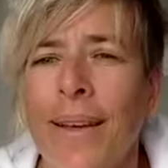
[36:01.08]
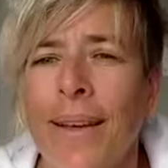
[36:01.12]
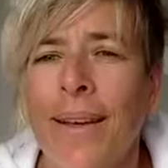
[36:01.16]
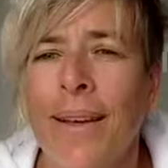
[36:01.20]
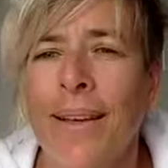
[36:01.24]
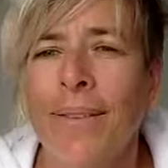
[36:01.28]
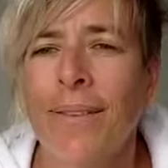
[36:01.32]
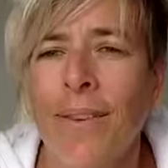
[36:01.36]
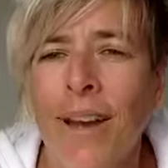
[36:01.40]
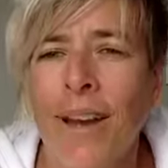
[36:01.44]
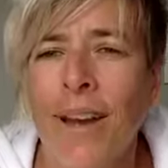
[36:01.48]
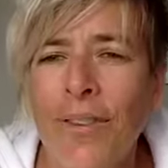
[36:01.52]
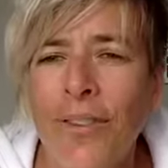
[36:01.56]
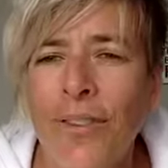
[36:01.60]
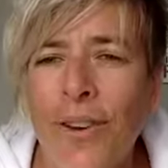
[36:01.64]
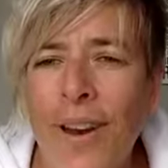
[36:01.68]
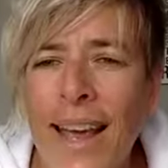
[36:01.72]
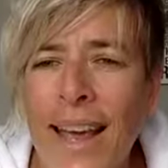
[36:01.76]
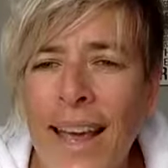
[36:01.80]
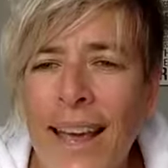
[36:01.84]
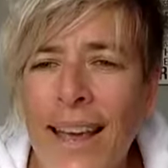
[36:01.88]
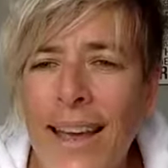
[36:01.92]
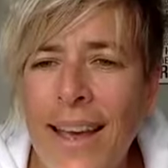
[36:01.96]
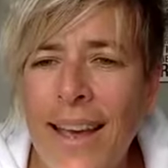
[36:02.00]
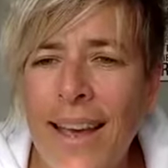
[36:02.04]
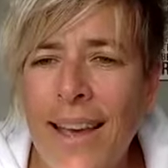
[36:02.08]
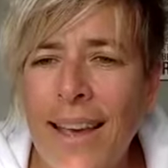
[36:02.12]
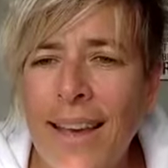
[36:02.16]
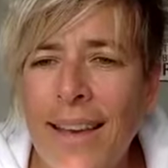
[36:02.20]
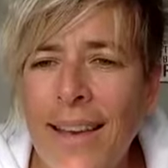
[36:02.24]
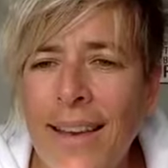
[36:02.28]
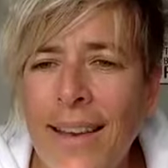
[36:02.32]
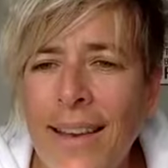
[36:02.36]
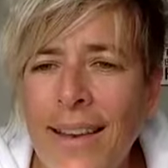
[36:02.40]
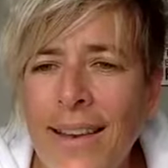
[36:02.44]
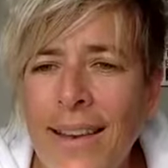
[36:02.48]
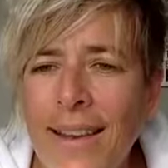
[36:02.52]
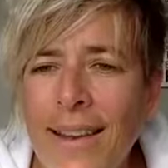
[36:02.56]
Raise your
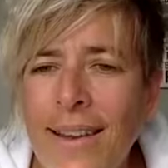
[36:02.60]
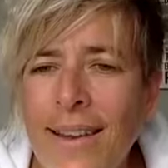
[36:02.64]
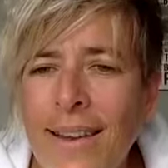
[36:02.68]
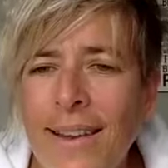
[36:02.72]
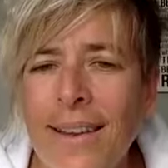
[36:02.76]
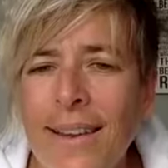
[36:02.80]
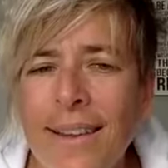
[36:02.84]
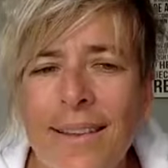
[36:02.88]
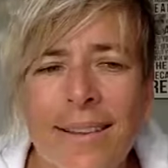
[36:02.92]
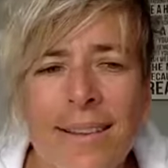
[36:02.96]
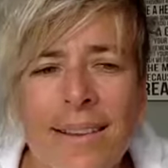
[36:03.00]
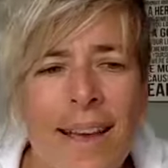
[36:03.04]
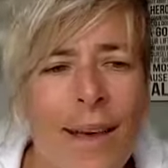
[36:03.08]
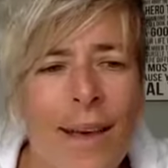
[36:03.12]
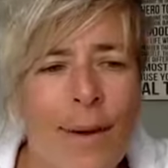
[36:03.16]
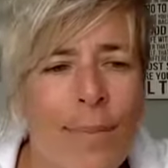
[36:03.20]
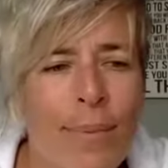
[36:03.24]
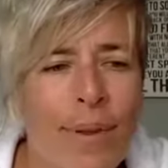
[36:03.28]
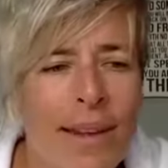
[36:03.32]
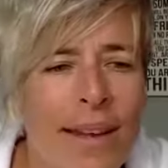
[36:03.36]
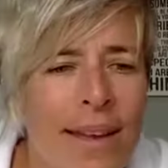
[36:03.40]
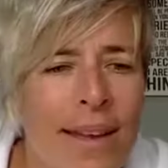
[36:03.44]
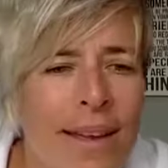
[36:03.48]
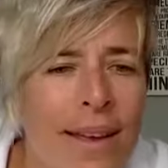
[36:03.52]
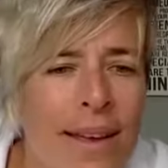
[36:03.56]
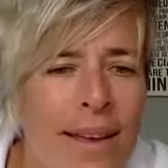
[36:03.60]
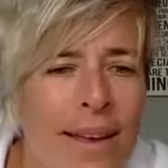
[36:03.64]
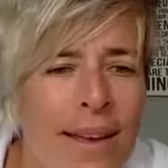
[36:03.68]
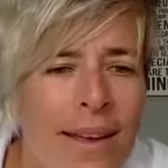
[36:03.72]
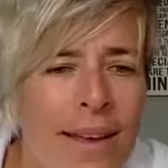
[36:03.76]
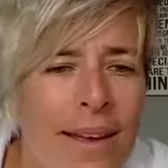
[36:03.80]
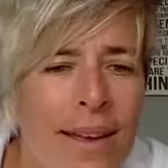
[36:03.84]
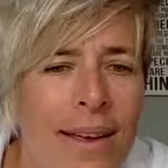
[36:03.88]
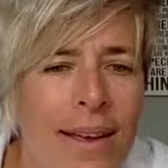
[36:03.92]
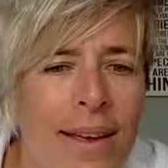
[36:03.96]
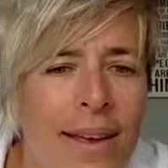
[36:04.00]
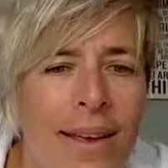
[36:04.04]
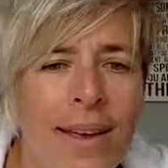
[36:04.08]
hand, type it
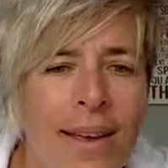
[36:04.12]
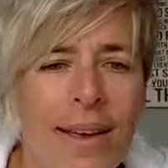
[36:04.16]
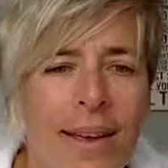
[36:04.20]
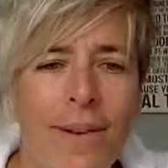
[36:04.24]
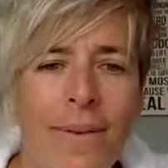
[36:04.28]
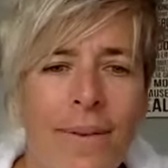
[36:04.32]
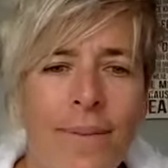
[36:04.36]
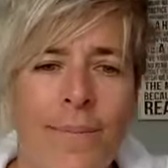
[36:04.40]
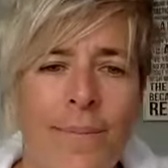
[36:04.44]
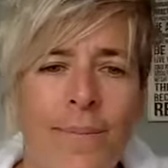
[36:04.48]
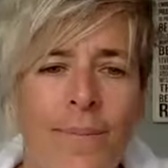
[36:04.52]
in.